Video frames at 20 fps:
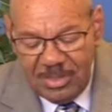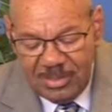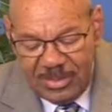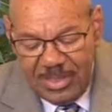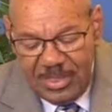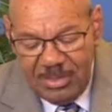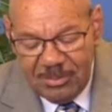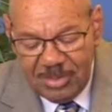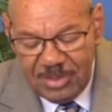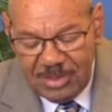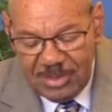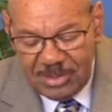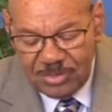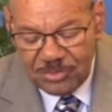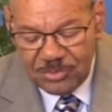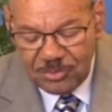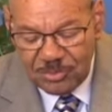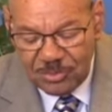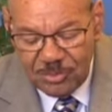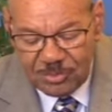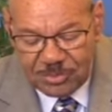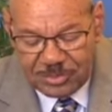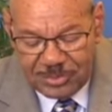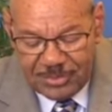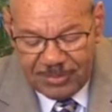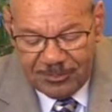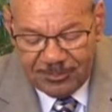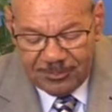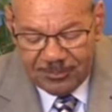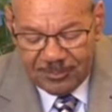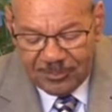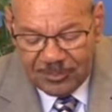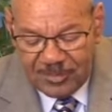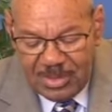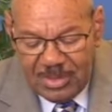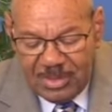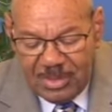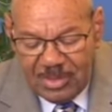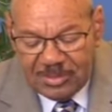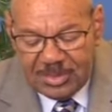came against Jerusalem
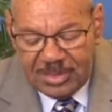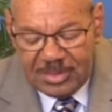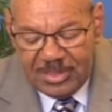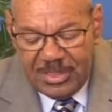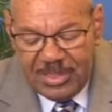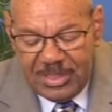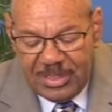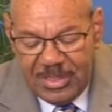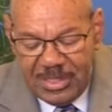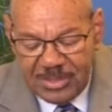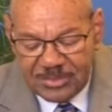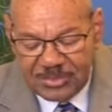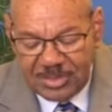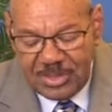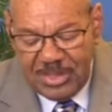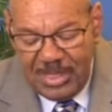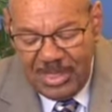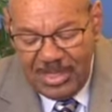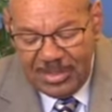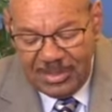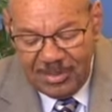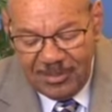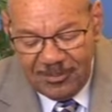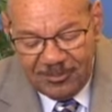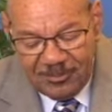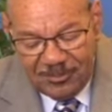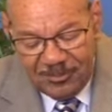to King Hezekiah,